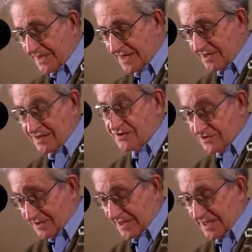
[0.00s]

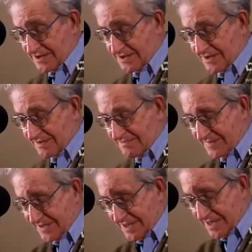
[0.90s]

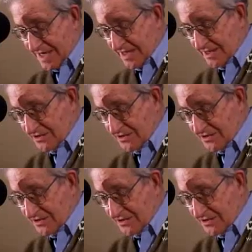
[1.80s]
He had a